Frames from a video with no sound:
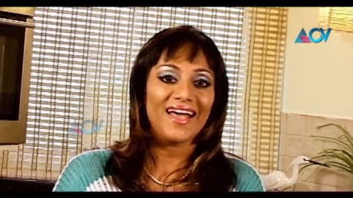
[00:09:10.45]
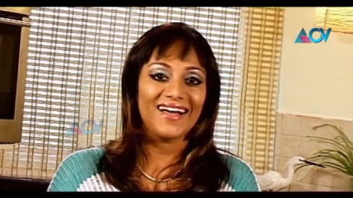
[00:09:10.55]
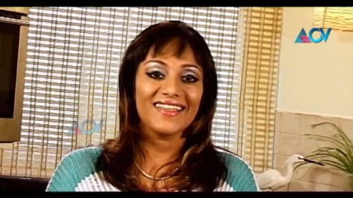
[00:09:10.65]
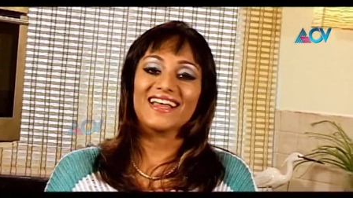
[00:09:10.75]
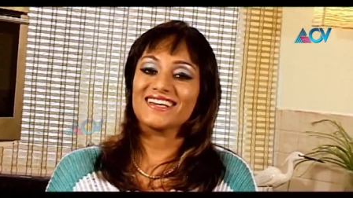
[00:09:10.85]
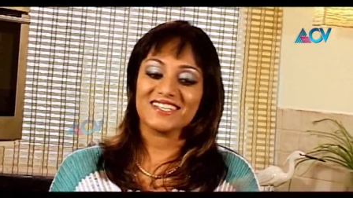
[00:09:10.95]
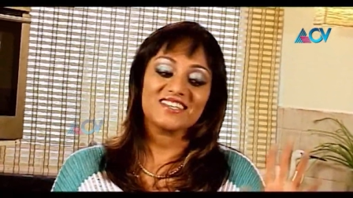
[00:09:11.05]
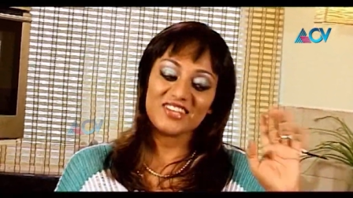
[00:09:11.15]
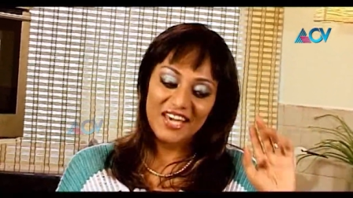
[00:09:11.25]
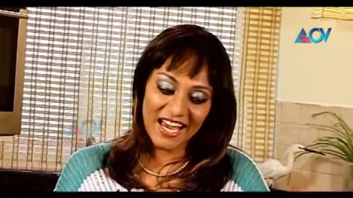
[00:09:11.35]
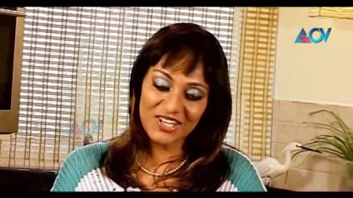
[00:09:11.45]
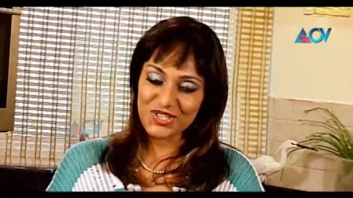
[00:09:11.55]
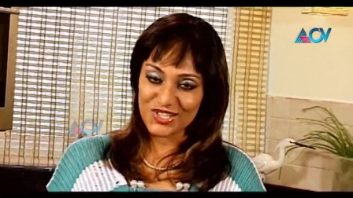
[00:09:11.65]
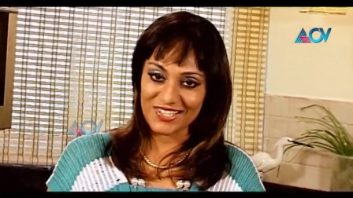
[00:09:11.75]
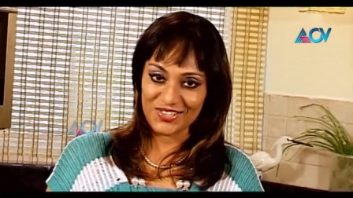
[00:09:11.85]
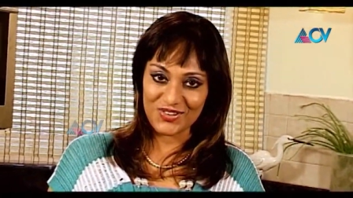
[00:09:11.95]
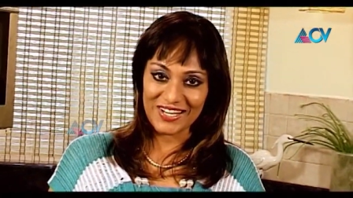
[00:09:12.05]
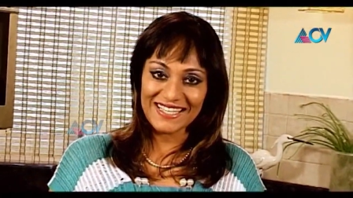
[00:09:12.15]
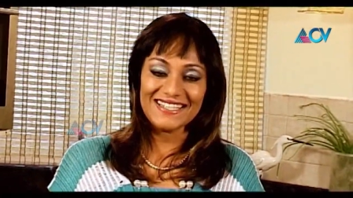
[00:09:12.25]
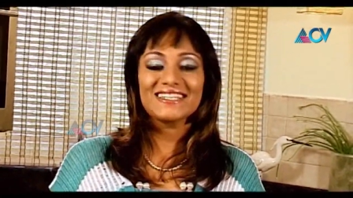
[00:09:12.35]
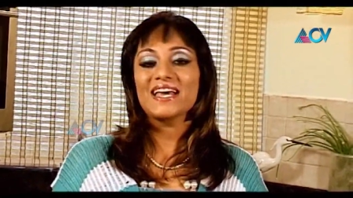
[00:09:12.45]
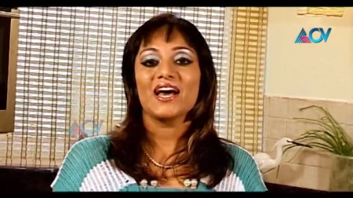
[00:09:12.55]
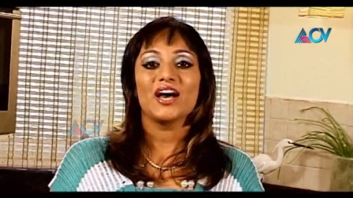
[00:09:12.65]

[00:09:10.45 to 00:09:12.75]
Uh, that is the cashew nut rice.